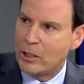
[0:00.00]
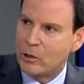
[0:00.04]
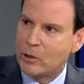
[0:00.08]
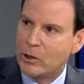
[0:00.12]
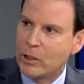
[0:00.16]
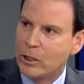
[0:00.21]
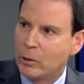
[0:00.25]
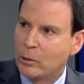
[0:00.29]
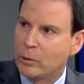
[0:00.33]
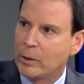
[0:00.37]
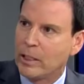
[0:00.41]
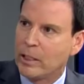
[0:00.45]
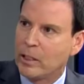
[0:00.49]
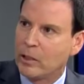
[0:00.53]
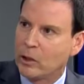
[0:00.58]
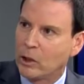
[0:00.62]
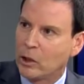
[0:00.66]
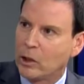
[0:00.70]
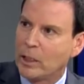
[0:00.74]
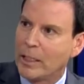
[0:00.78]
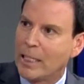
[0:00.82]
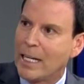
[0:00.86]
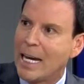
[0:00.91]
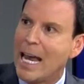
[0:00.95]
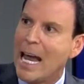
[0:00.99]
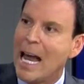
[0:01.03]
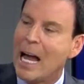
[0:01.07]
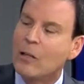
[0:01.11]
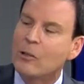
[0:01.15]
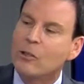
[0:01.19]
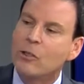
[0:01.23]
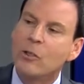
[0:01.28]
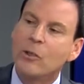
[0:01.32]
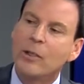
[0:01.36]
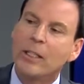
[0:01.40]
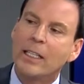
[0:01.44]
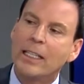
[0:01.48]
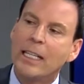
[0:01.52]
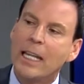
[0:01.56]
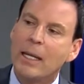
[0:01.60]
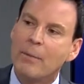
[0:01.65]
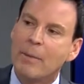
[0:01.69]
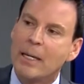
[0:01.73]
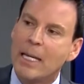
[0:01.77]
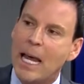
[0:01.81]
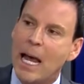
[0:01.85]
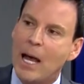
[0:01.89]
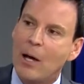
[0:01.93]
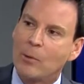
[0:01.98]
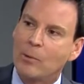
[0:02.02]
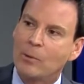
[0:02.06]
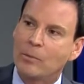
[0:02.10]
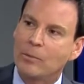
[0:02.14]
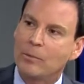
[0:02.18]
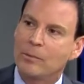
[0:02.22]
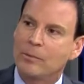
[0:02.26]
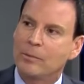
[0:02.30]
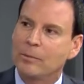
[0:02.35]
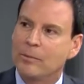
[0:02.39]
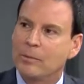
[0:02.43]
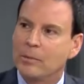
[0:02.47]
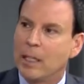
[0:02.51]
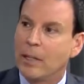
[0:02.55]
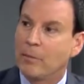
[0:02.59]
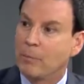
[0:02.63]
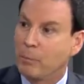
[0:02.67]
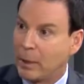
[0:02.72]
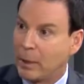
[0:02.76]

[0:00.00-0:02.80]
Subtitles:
your children in early, how soon could they be out of